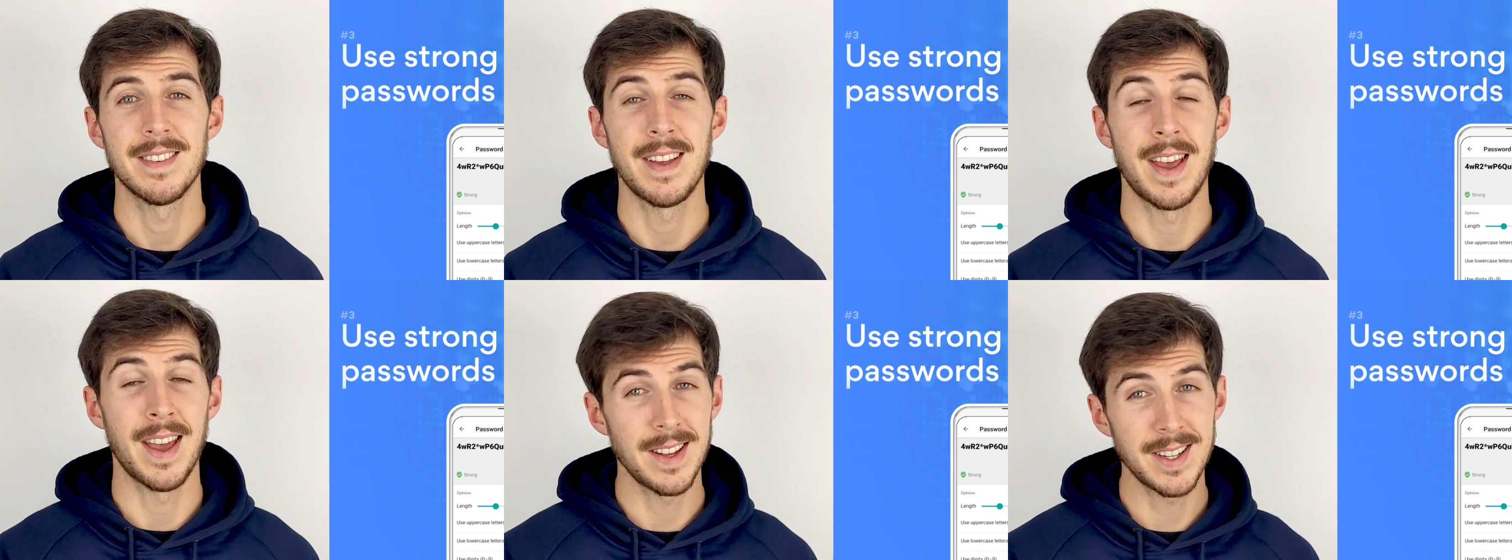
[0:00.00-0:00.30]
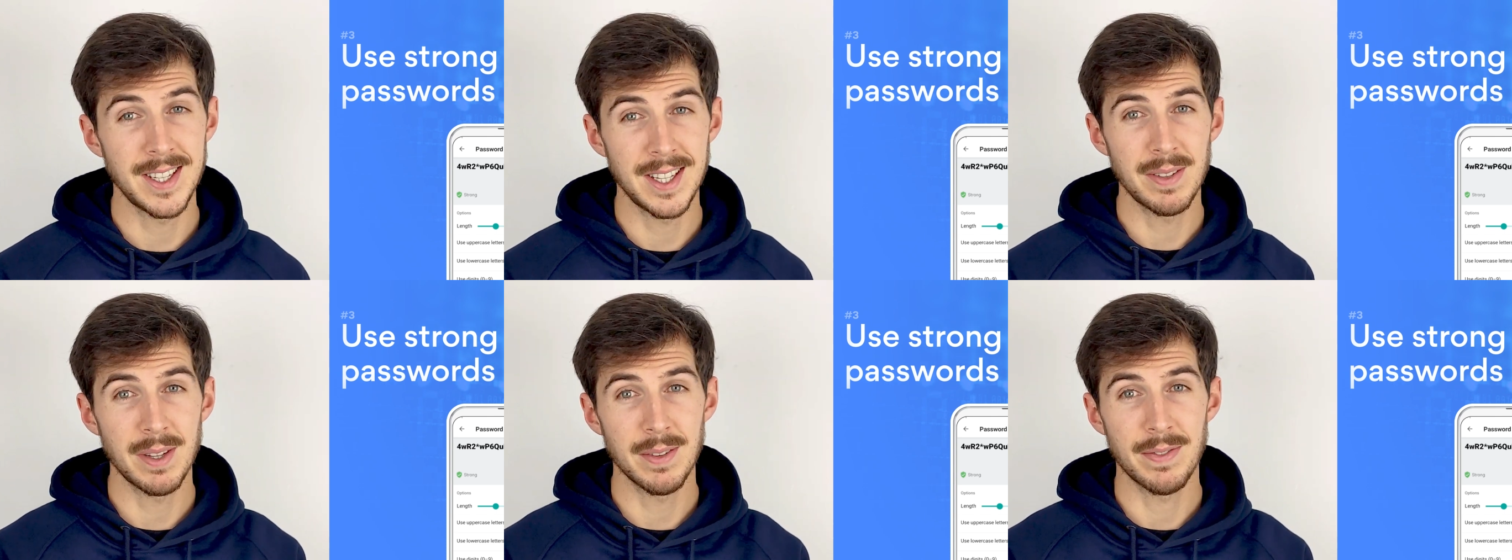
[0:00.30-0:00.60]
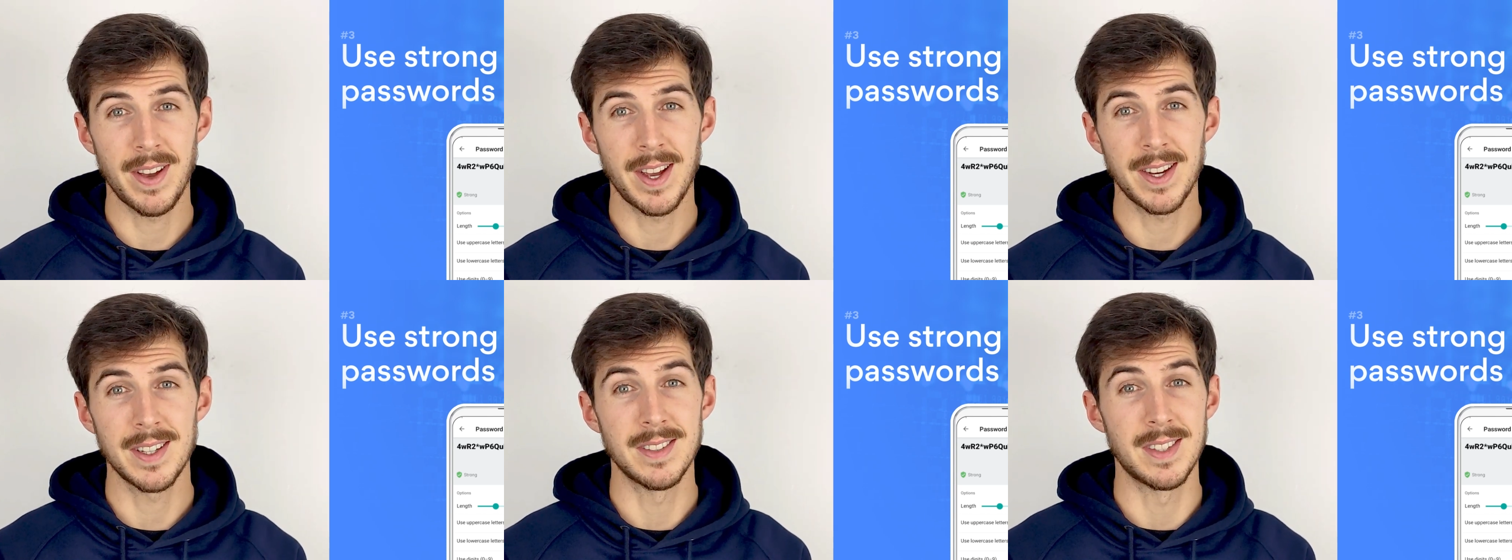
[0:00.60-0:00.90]
And if you
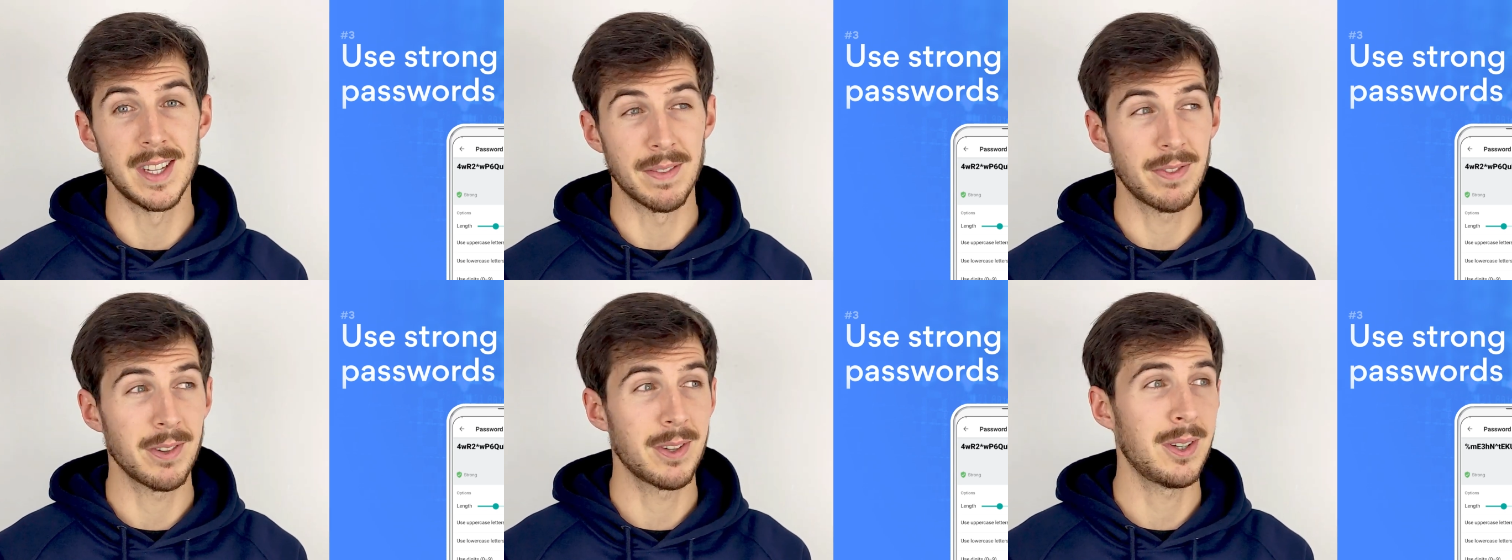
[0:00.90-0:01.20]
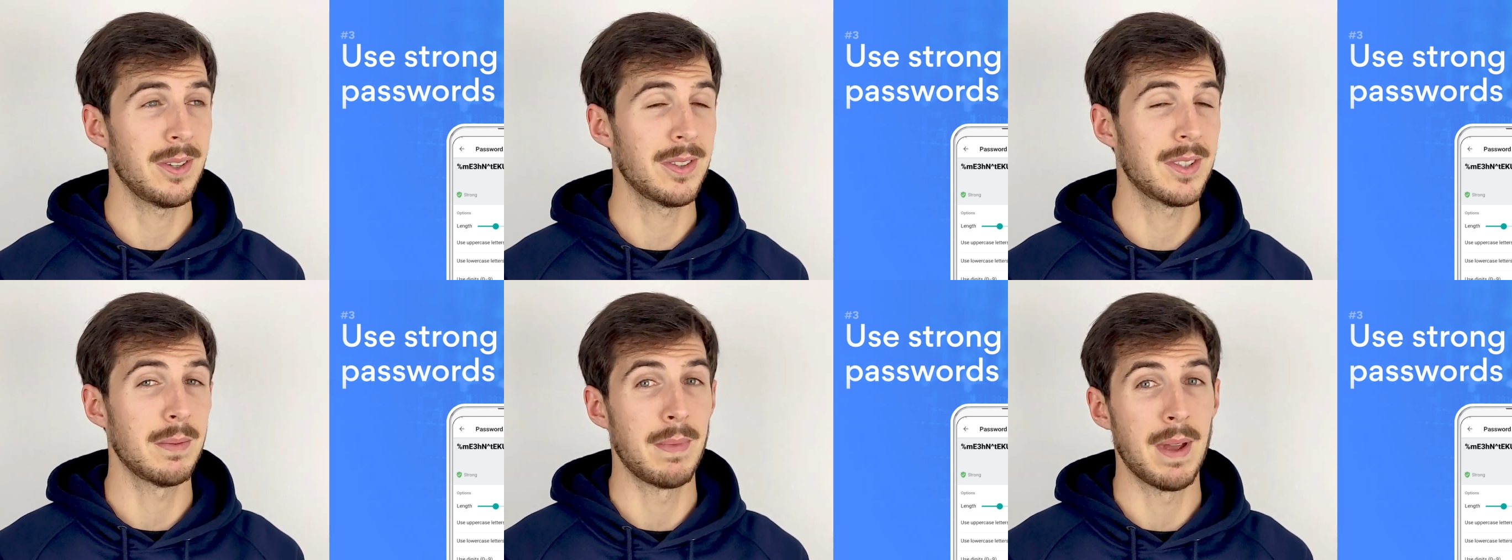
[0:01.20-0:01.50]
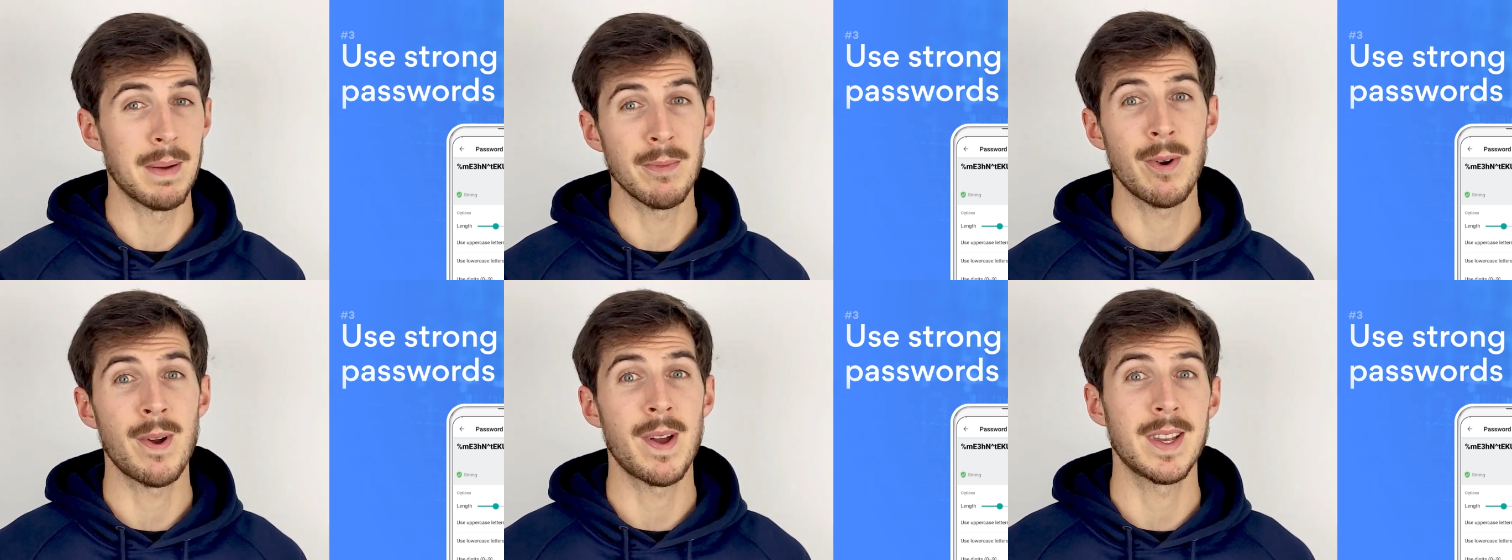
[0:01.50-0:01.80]
find it difficult to
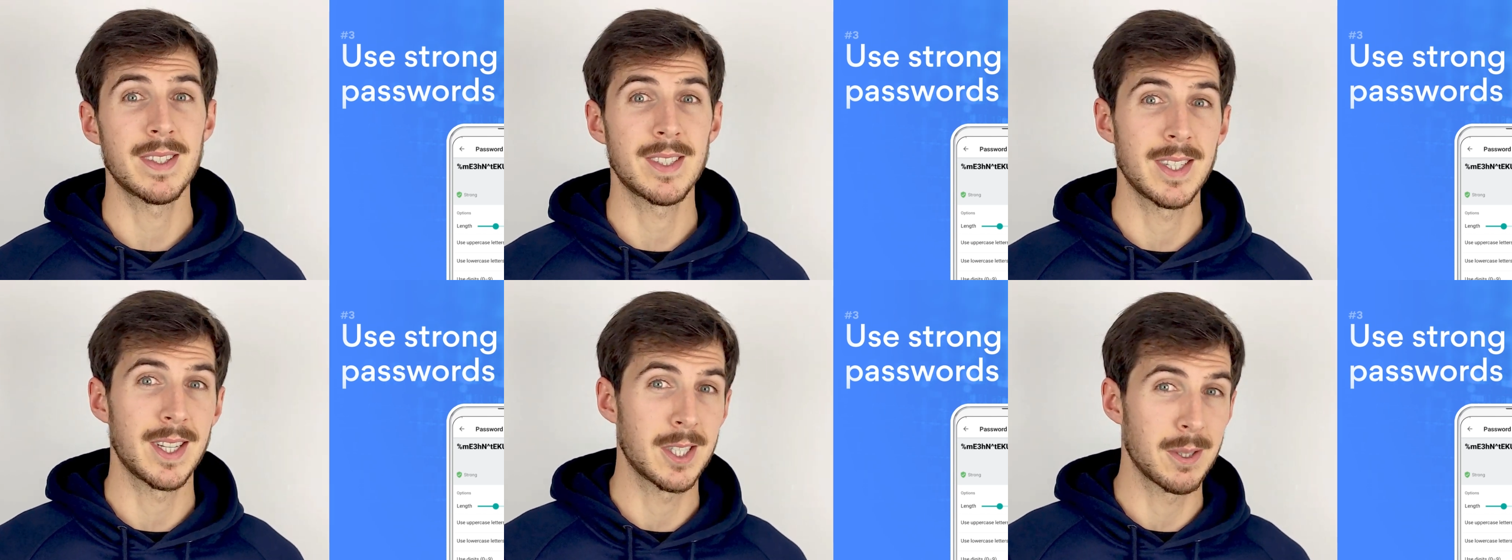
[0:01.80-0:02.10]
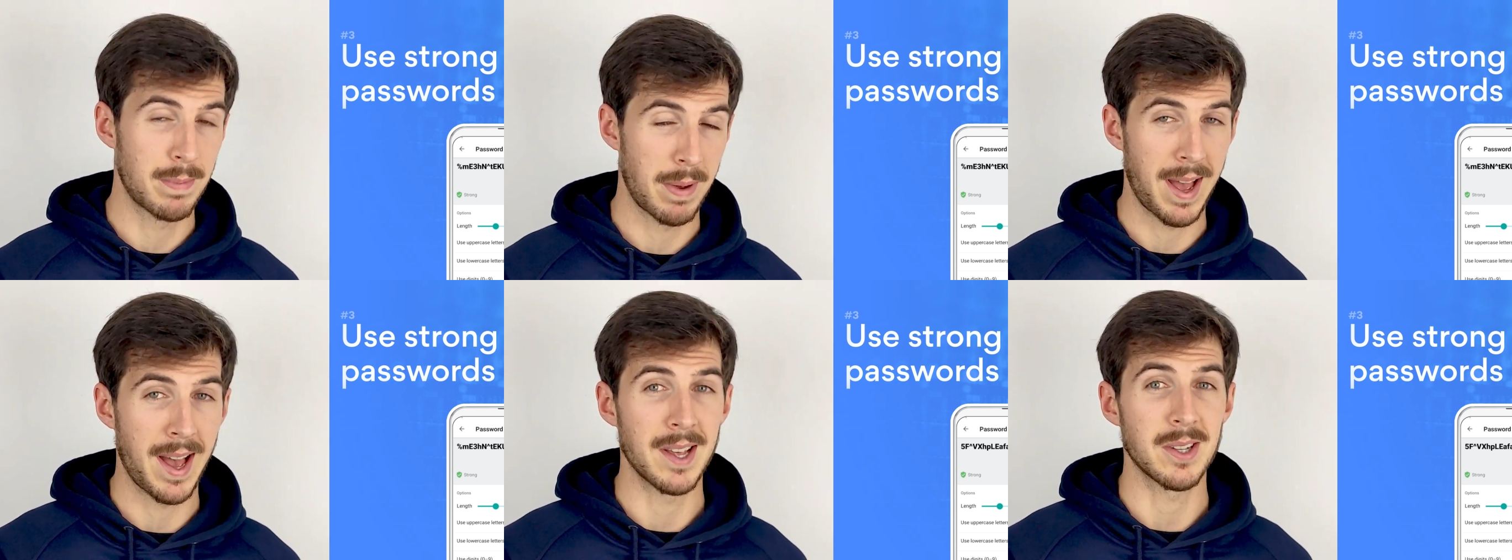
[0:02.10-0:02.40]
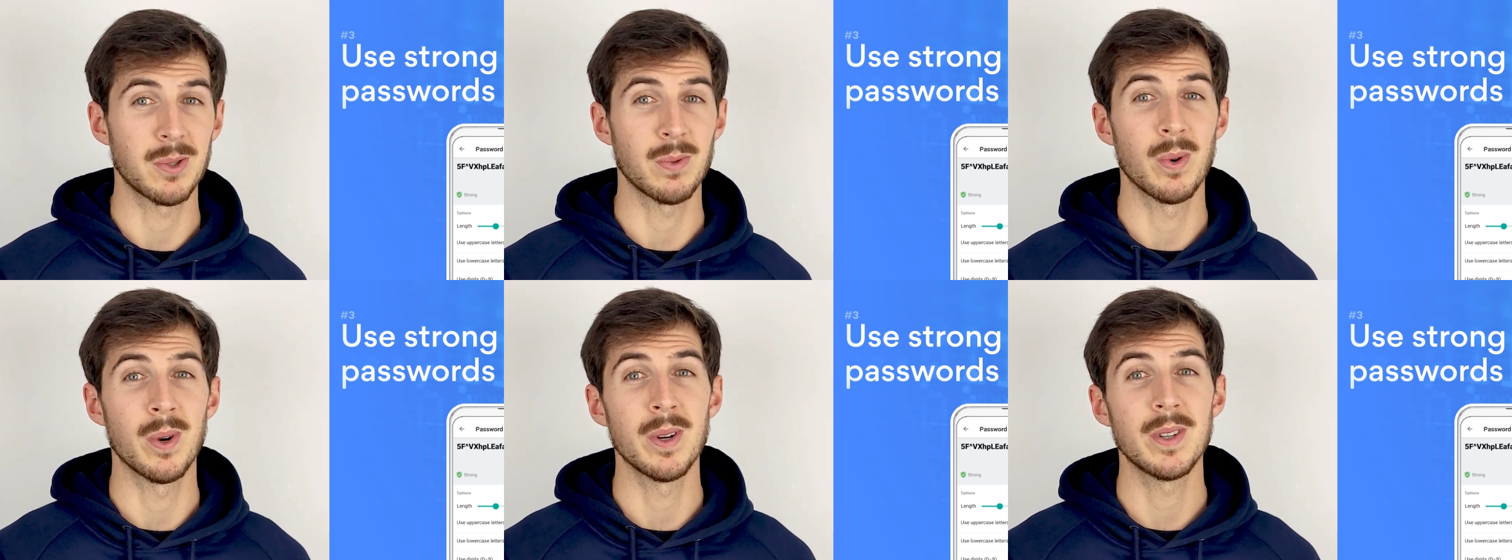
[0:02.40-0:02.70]
memorize such
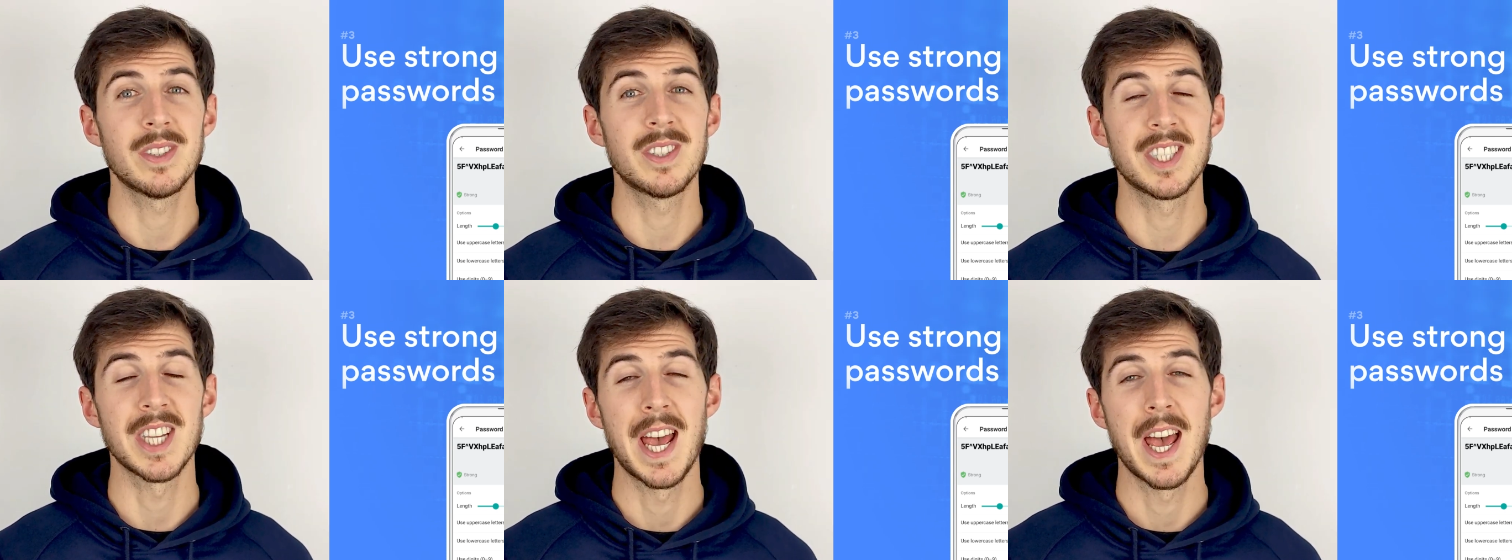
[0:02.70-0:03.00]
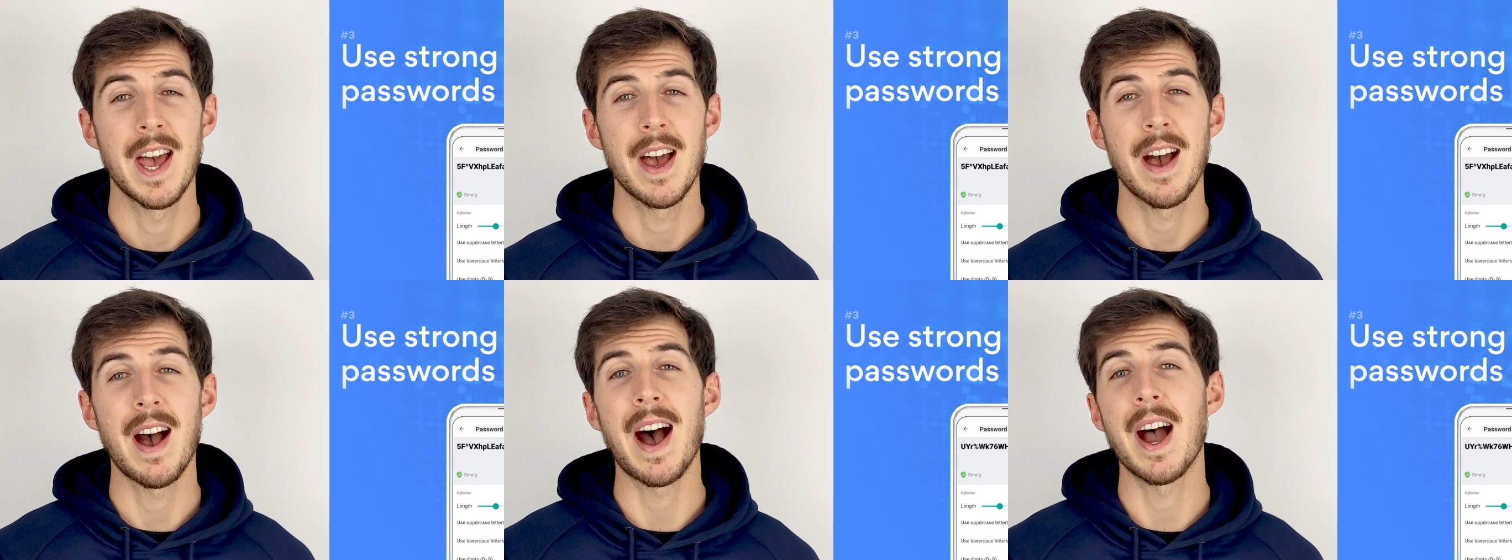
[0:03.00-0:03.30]
passwords,